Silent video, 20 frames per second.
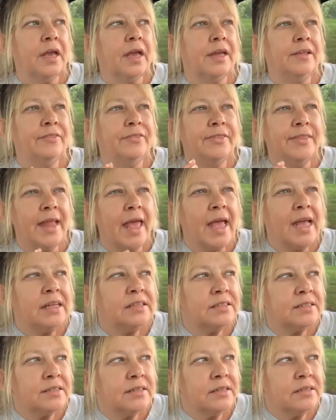and
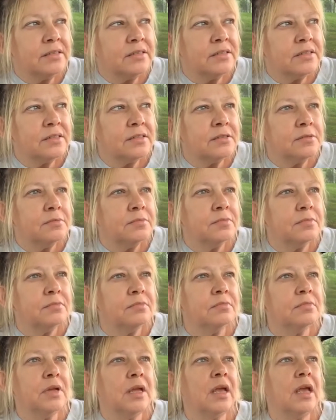niceness
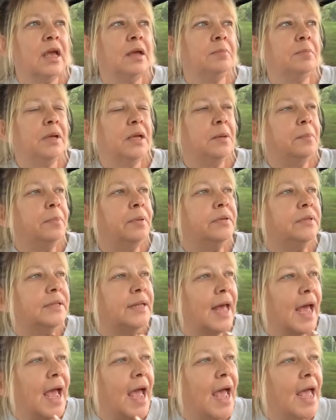and being
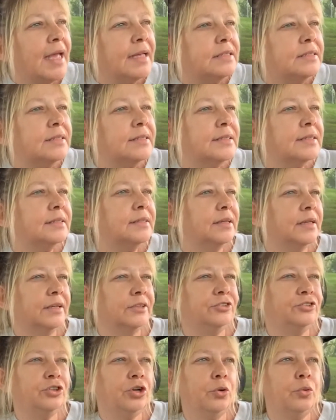polite
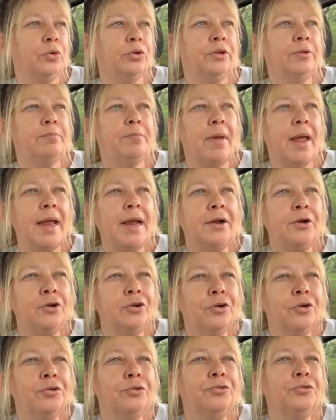and showing
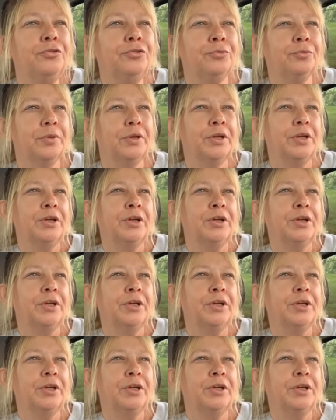manners